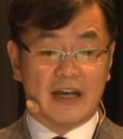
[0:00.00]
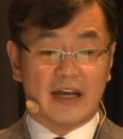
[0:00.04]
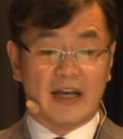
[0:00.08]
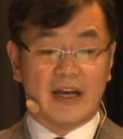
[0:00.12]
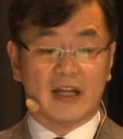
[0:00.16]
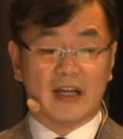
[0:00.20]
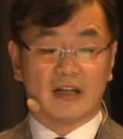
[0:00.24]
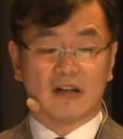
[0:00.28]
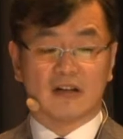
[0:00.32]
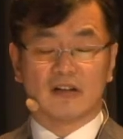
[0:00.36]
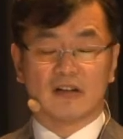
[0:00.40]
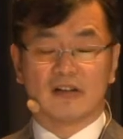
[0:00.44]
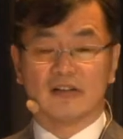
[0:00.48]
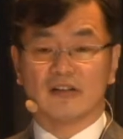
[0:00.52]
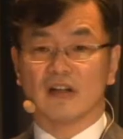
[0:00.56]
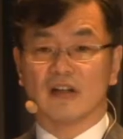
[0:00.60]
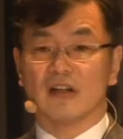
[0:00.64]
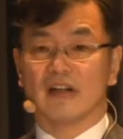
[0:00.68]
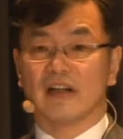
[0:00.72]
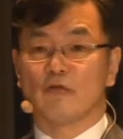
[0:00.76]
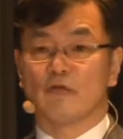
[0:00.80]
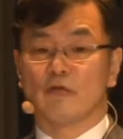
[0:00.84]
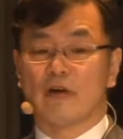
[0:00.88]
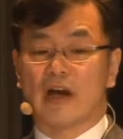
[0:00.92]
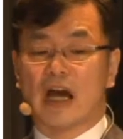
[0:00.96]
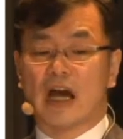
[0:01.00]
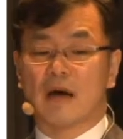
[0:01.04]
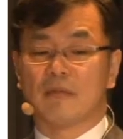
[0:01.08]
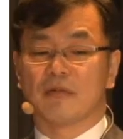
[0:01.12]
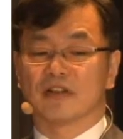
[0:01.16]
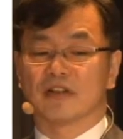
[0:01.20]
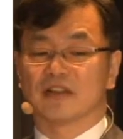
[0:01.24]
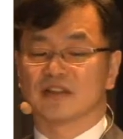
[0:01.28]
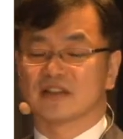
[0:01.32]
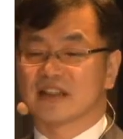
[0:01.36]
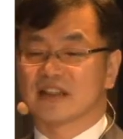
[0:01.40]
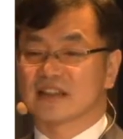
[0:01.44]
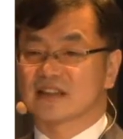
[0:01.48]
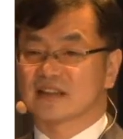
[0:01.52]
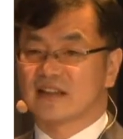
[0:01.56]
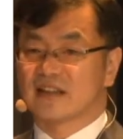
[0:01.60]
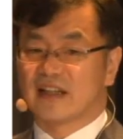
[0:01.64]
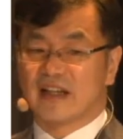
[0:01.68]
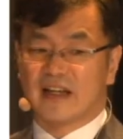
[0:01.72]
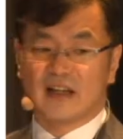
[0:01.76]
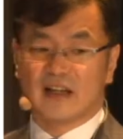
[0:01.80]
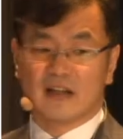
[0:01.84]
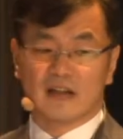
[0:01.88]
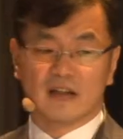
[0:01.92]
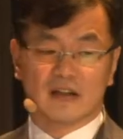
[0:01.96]
And currently, we have
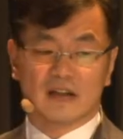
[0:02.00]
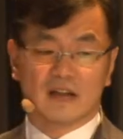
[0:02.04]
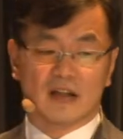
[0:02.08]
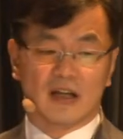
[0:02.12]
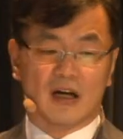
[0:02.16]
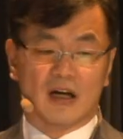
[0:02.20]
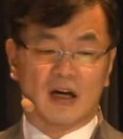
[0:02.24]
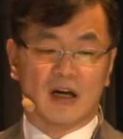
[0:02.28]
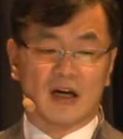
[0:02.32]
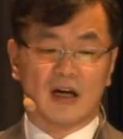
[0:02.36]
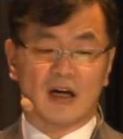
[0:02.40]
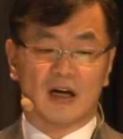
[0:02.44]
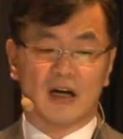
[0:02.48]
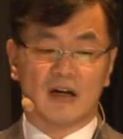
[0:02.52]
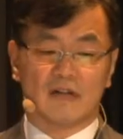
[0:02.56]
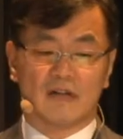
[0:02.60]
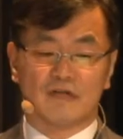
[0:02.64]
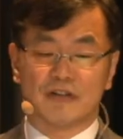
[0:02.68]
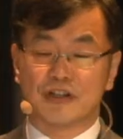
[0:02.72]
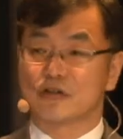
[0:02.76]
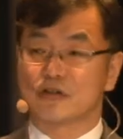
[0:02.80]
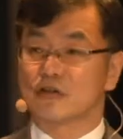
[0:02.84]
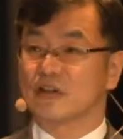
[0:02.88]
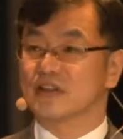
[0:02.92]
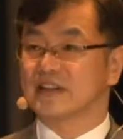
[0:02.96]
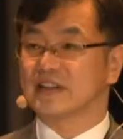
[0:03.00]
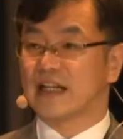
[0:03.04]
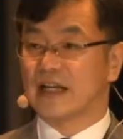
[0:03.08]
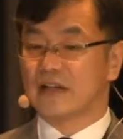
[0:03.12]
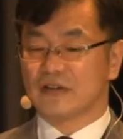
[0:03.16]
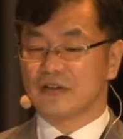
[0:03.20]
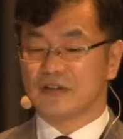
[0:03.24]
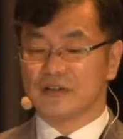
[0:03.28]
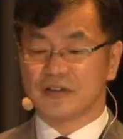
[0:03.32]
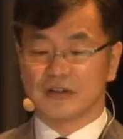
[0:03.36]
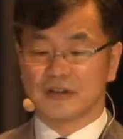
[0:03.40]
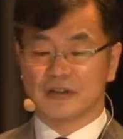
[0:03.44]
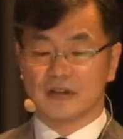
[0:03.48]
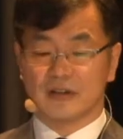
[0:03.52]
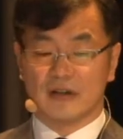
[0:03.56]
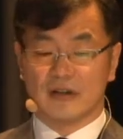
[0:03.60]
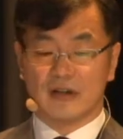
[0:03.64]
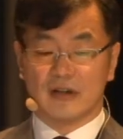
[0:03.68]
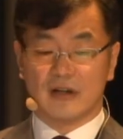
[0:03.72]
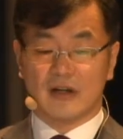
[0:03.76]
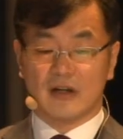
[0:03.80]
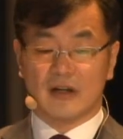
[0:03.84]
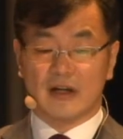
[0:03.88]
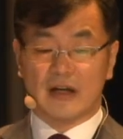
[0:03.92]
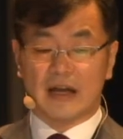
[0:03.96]
16 uh, regional centers
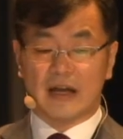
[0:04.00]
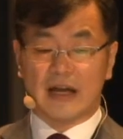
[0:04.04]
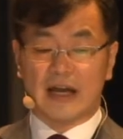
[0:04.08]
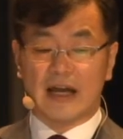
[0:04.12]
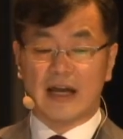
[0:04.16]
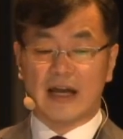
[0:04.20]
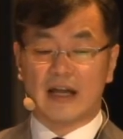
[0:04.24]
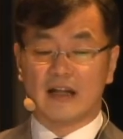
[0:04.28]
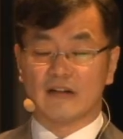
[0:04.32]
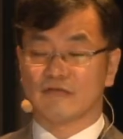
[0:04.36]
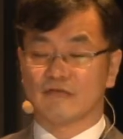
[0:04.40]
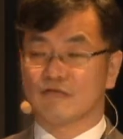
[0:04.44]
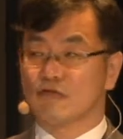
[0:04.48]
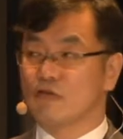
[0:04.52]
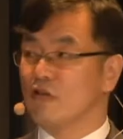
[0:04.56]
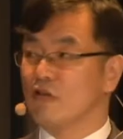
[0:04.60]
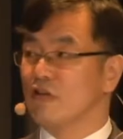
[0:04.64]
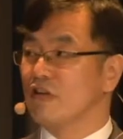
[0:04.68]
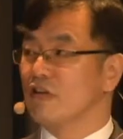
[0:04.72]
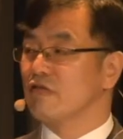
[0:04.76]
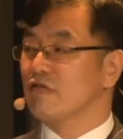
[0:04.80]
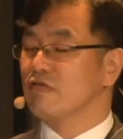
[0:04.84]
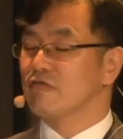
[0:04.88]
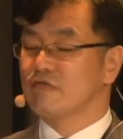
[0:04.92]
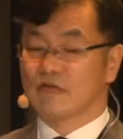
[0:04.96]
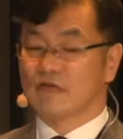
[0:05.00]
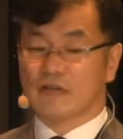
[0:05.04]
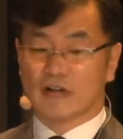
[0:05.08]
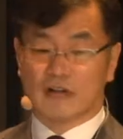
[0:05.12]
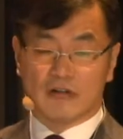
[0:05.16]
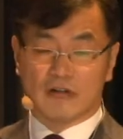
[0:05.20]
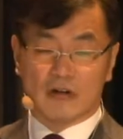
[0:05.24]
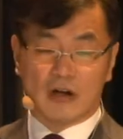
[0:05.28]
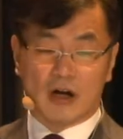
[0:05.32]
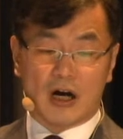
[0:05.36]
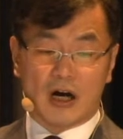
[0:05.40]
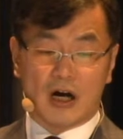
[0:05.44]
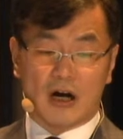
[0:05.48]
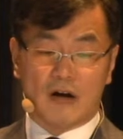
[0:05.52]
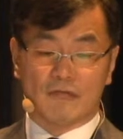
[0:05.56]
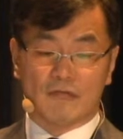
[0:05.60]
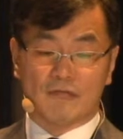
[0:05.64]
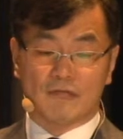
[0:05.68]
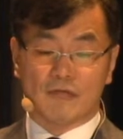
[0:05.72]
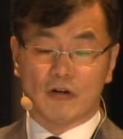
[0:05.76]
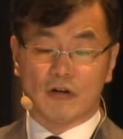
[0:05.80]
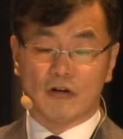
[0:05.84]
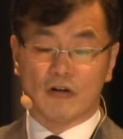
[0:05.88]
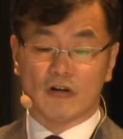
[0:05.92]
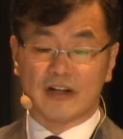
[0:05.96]
and four, four, uh,
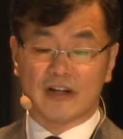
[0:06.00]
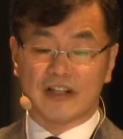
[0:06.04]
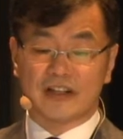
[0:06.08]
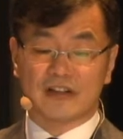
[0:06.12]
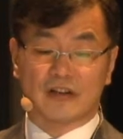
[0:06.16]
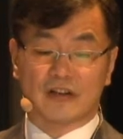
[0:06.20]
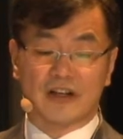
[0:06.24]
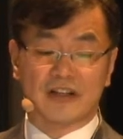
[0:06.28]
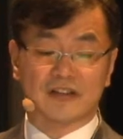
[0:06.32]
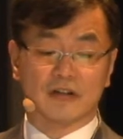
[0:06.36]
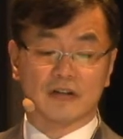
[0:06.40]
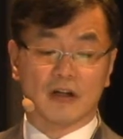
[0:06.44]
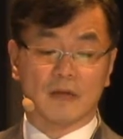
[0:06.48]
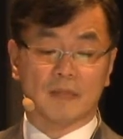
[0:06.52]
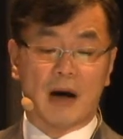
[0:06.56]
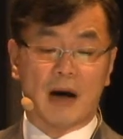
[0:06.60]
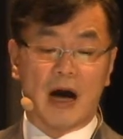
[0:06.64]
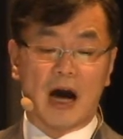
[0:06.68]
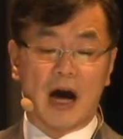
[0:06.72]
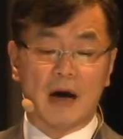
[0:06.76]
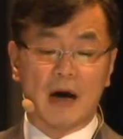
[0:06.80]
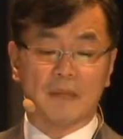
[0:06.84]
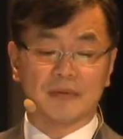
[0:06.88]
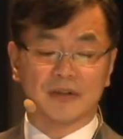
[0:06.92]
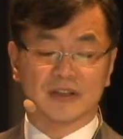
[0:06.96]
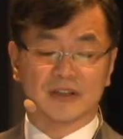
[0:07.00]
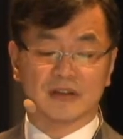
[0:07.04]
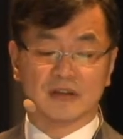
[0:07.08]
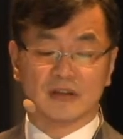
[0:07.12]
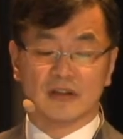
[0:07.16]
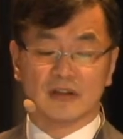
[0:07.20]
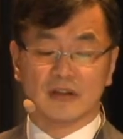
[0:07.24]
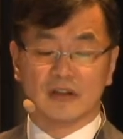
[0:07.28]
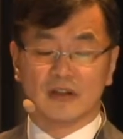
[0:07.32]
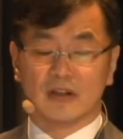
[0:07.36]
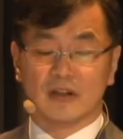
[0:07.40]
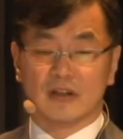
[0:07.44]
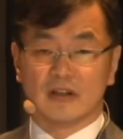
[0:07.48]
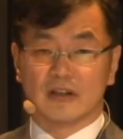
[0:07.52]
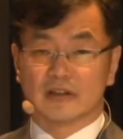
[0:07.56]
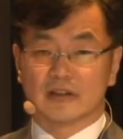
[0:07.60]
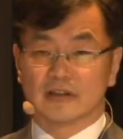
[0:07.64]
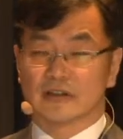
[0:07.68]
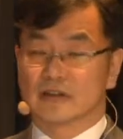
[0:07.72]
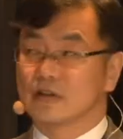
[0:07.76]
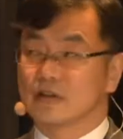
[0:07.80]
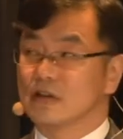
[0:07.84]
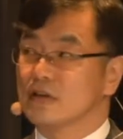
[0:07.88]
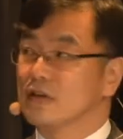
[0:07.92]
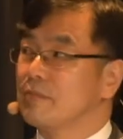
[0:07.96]
four international pubs.
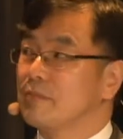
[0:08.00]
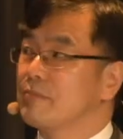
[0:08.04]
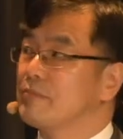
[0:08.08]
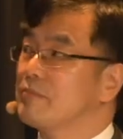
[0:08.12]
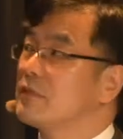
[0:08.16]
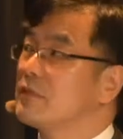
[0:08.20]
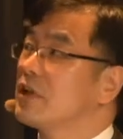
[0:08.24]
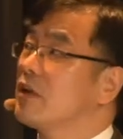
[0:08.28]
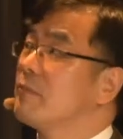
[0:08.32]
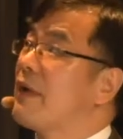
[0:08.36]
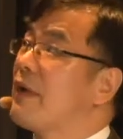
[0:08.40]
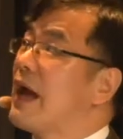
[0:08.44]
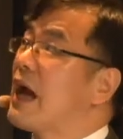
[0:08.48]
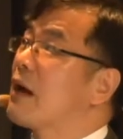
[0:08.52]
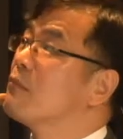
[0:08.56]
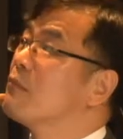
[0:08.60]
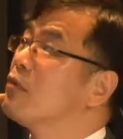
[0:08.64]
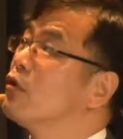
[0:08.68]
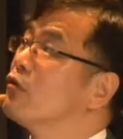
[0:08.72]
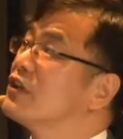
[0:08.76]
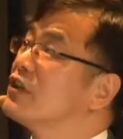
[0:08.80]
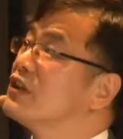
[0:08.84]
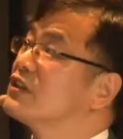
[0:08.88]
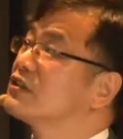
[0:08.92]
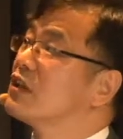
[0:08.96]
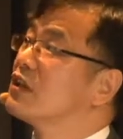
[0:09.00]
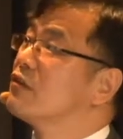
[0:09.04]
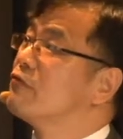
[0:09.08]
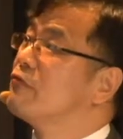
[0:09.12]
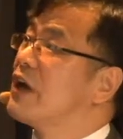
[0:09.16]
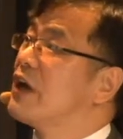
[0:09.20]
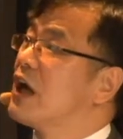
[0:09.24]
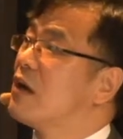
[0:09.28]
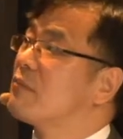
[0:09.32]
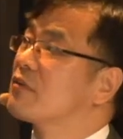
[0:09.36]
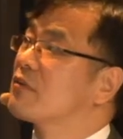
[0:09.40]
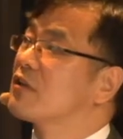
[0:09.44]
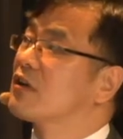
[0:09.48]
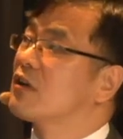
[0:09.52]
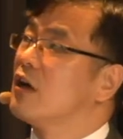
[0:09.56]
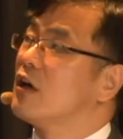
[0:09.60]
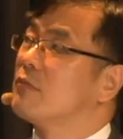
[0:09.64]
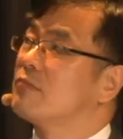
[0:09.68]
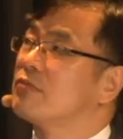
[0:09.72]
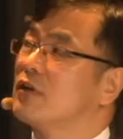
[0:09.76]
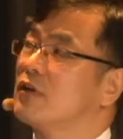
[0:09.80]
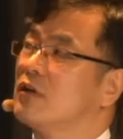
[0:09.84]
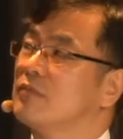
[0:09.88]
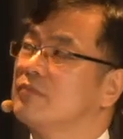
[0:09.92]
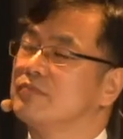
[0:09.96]
So the backbone is that we have a
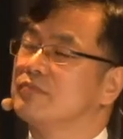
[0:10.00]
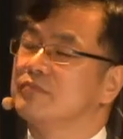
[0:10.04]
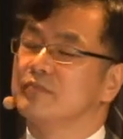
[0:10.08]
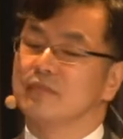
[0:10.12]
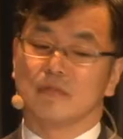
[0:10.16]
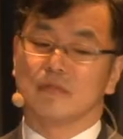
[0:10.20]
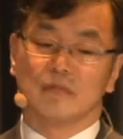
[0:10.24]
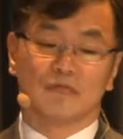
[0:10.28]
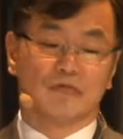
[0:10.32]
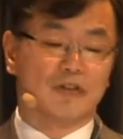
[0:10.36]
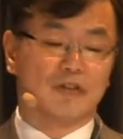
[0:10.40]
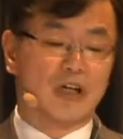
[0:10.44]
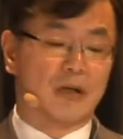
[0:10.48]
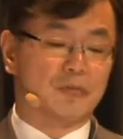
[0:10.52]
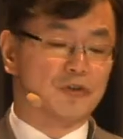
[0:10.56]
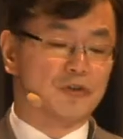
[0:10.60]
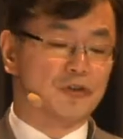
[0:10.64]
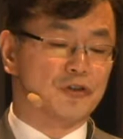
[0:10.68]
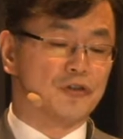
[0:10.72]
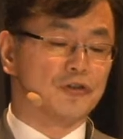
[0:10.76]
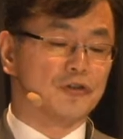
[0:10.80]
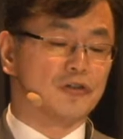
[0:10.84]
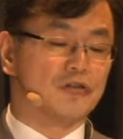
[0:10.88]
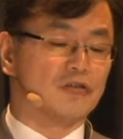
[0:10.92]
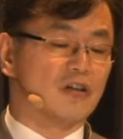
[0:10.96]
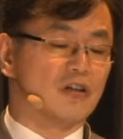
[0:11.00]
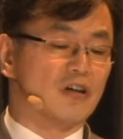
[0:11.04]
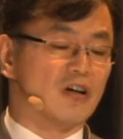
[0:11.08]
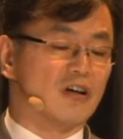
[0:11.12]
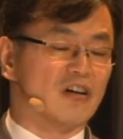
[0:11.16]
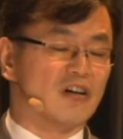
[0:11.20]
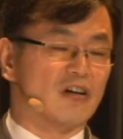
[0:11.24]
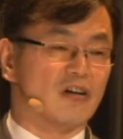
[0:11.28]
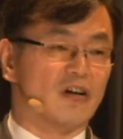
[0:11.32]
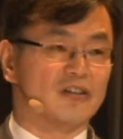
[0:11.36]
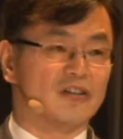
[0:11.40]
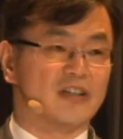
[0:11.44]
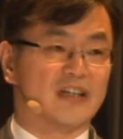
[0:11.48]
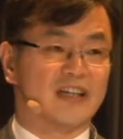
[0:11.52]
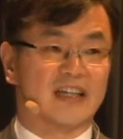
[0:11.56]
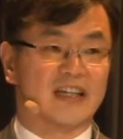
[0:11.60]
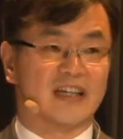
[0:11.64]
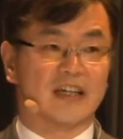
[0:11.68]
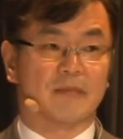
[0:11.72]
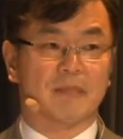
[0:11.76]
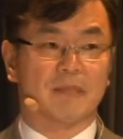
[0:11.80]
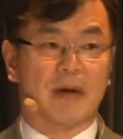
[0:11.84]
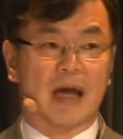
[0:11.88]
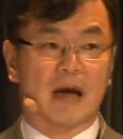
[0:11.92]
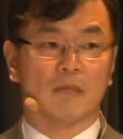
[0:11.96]
couple of we have 200
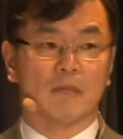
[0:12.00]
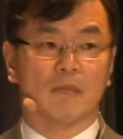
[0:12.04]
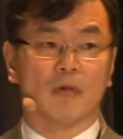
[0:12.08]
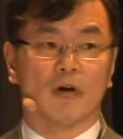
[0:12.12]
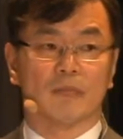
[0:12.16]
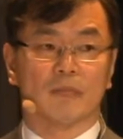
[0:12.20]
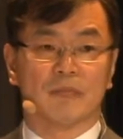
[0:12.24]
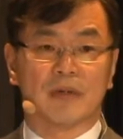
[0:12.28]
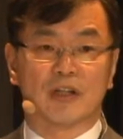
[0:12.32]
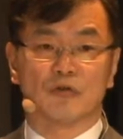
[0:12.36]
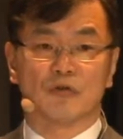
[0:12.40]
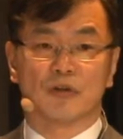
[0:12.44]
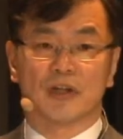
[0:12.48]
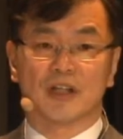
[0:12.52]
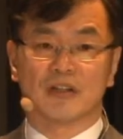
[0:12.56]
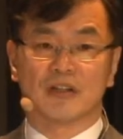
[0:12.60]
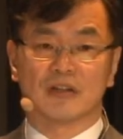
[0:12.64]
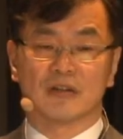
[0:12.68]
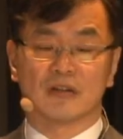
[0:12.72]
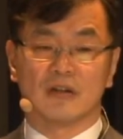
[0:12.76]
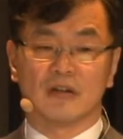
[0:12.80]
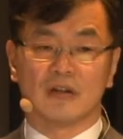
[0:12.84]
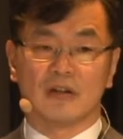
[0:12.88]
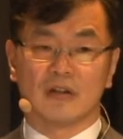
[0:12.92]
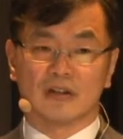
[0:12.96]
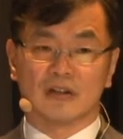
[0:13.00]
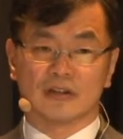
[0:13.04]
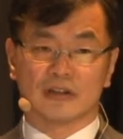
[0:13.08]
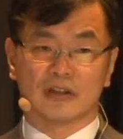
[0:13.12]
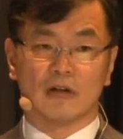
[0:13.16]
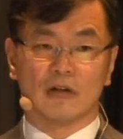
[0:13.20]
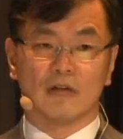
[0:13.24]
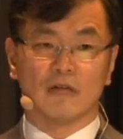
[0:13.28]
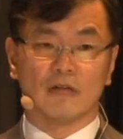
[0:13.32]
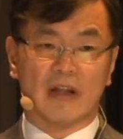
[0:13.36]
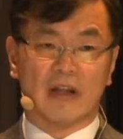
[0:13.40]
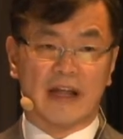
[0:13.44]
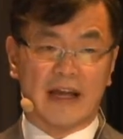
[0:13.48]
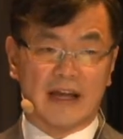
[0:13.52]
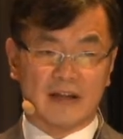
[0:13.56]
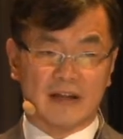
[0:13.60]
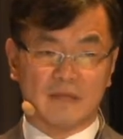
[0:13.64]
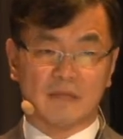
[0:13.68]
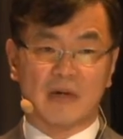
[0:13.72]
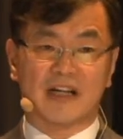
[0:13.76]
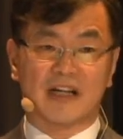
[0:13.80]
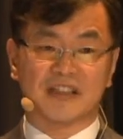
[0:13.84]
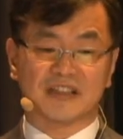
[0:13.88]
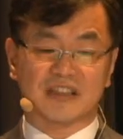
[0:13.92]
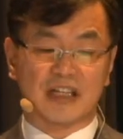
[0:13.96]
gig backbone between Seoul
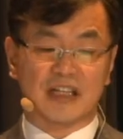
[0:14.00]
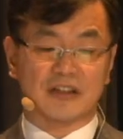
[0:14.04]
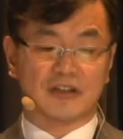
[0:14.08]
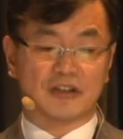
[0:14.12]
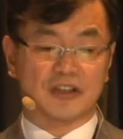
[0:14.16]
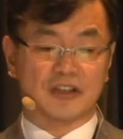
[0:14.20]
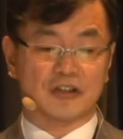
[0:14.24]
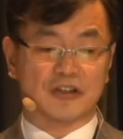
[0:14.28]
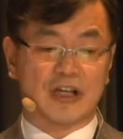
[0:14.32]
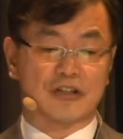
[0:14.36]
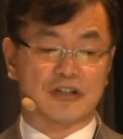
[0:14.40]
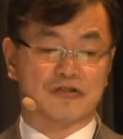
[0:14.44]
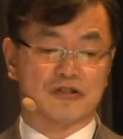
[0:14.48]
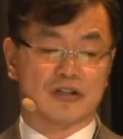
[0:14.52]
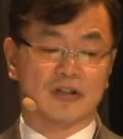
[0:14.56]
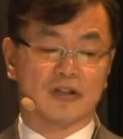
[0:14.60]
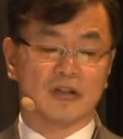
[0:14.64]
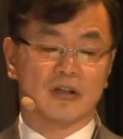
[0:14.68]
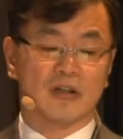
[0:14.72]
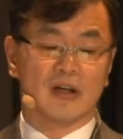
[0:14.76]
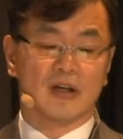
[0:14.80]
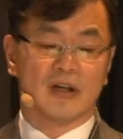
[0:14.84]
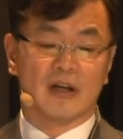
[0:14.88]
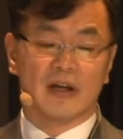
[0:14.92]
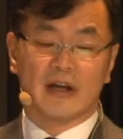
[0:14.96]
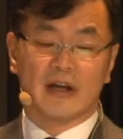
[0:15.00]
and my center in Daejeon.